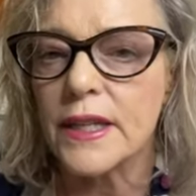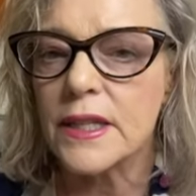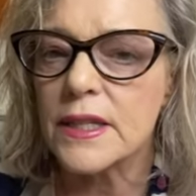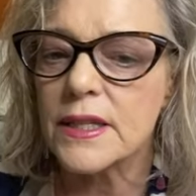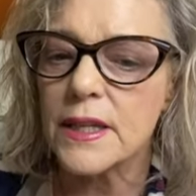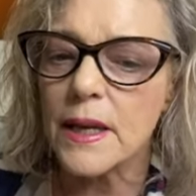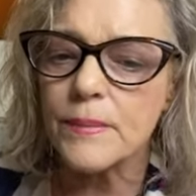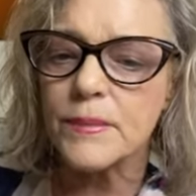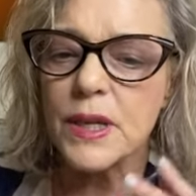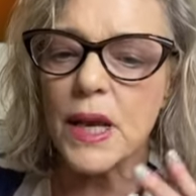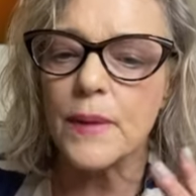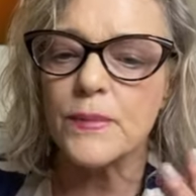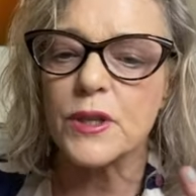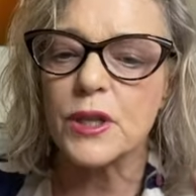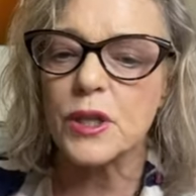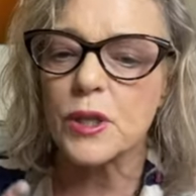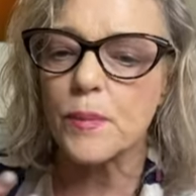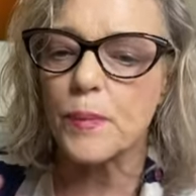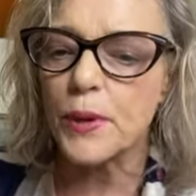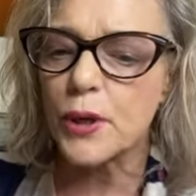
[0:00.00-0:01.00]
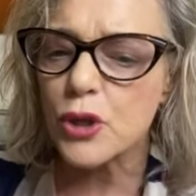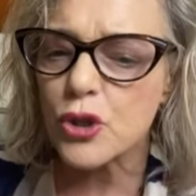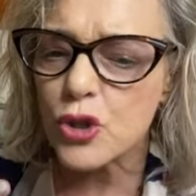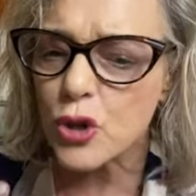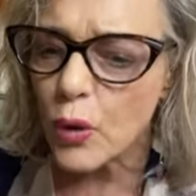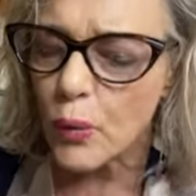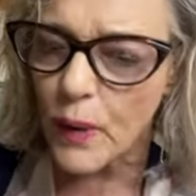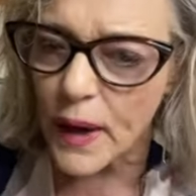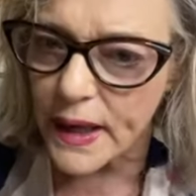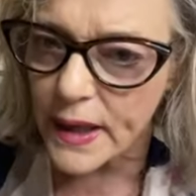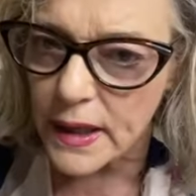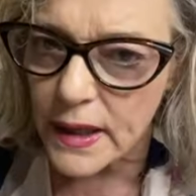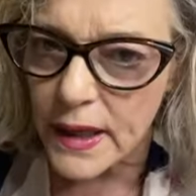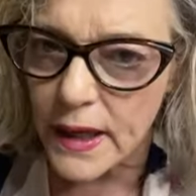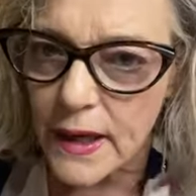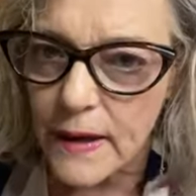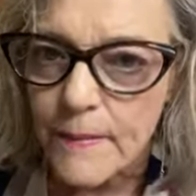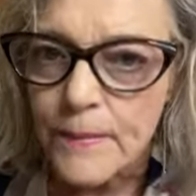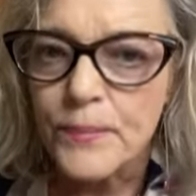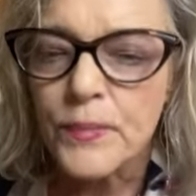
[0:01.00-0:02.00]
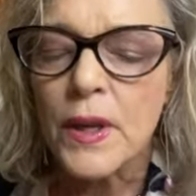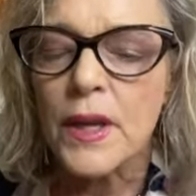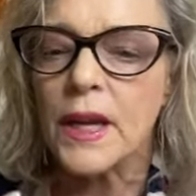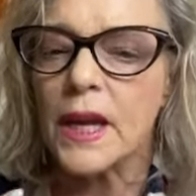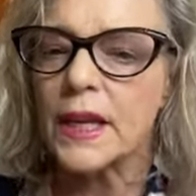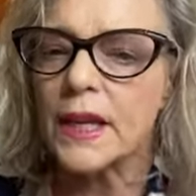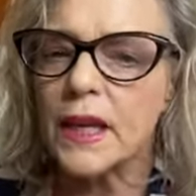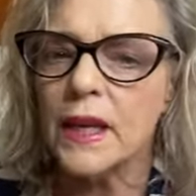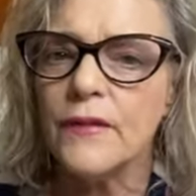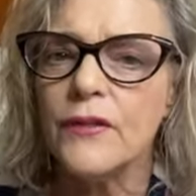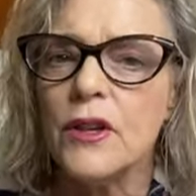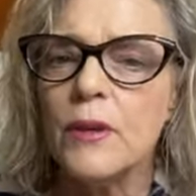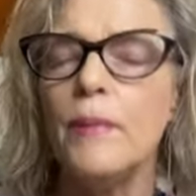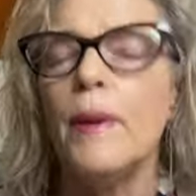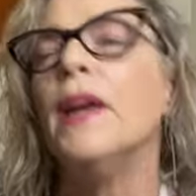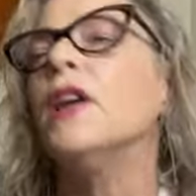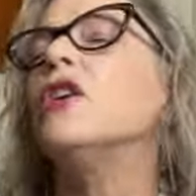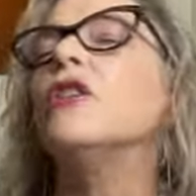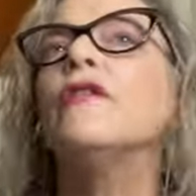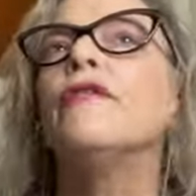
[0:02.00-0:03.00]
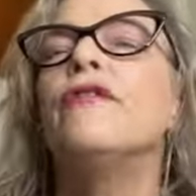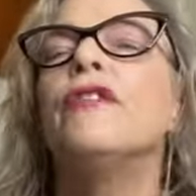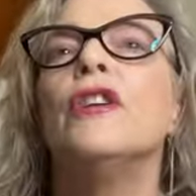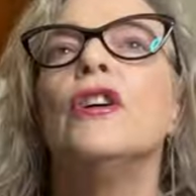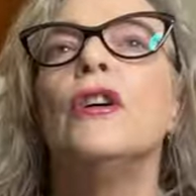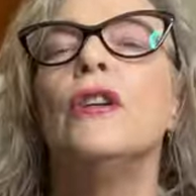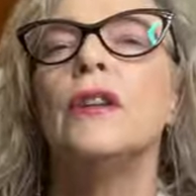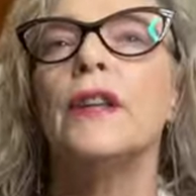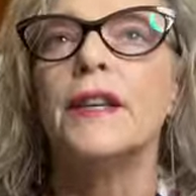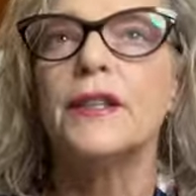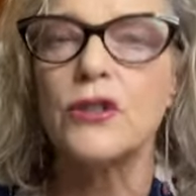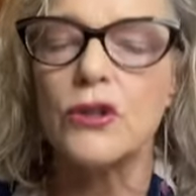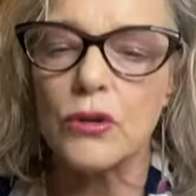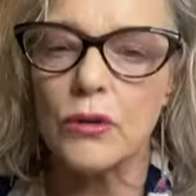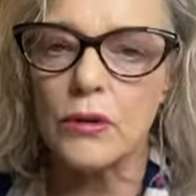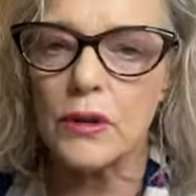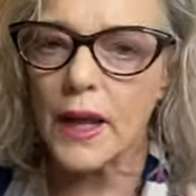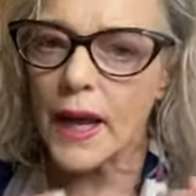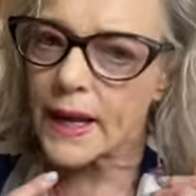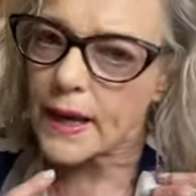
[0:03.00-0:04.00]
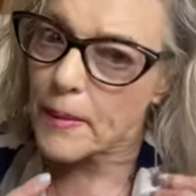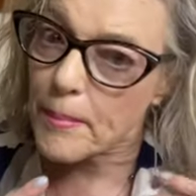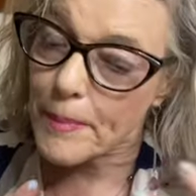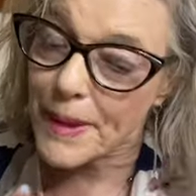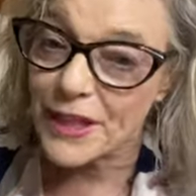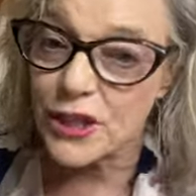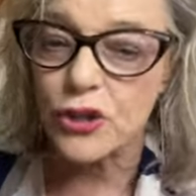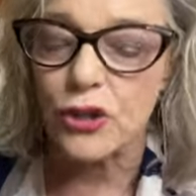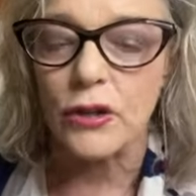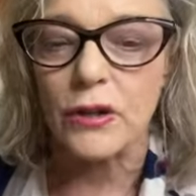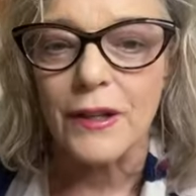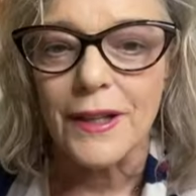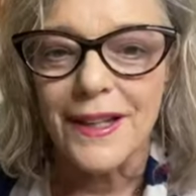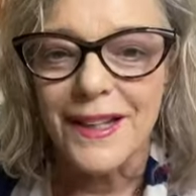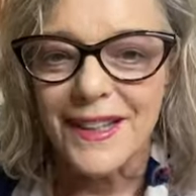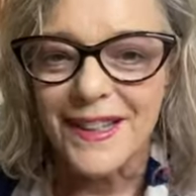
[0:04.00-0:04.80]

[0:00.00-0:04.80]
And sometimes a spiritual awakening can even make you feel a little like mental.